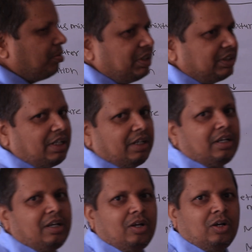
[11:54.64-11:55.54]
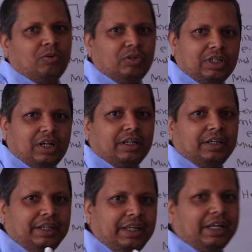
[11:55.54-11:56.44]
be seen with a
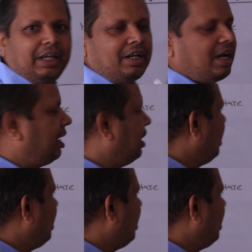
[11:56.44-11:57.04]
naked eye,